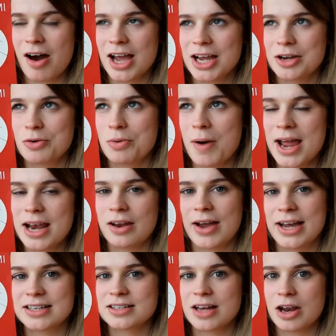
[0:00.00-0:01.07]
I quite
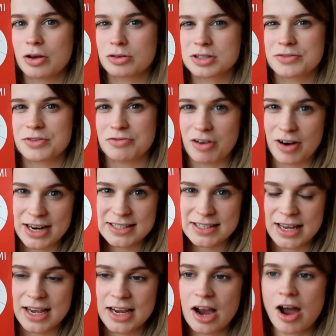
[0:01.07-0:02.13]
liked a lot of the
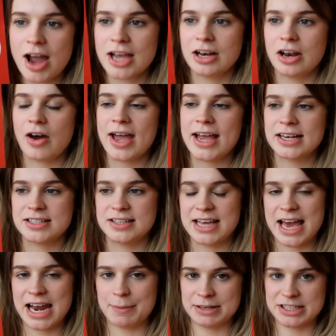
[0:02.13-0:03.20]
writing. I liked
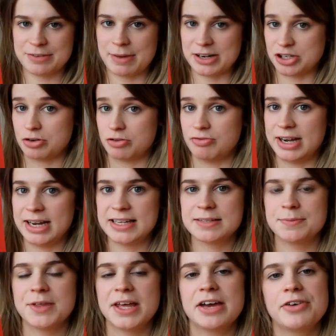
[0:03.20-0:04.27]
the elements of magical
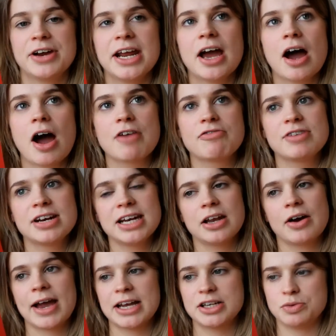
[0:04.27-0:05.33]
realism that are in it. I really
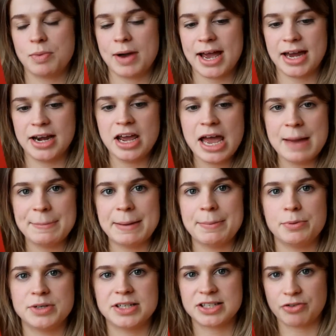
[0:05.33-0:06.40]
liked when
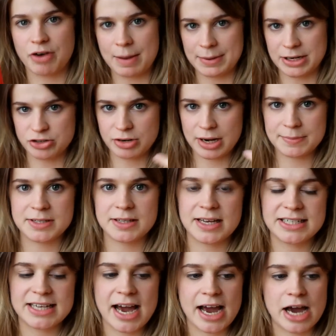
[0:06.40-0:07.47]
people were describing dreams that
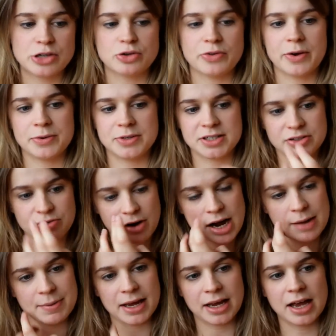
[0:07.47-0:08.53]
they'd had, or they were
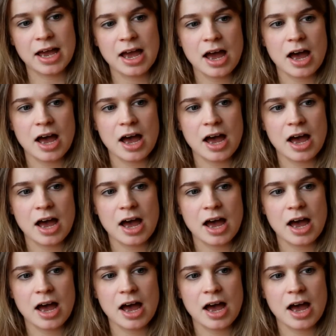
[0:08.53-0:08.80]
describing